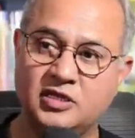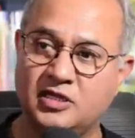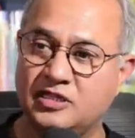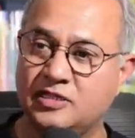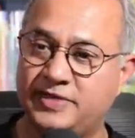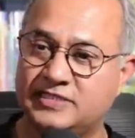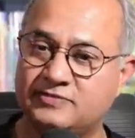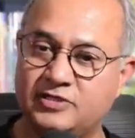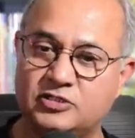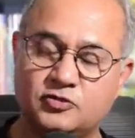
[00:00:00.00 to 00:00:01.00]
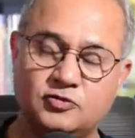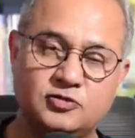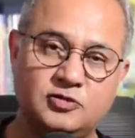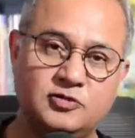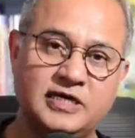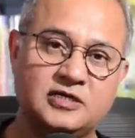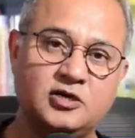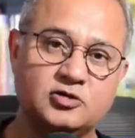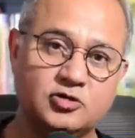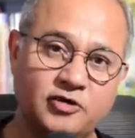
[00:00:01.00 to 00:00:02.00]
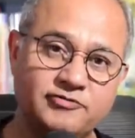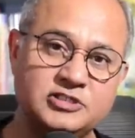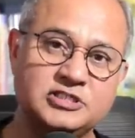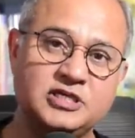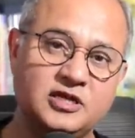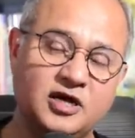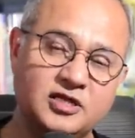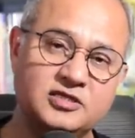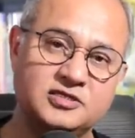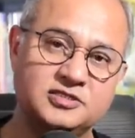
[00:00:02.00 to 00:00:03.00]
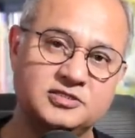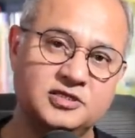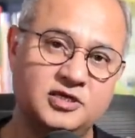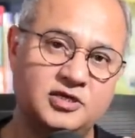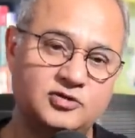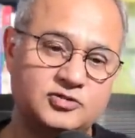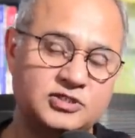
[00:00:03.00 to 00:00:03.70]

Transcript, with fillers: the best way is to look at autophagy and others to see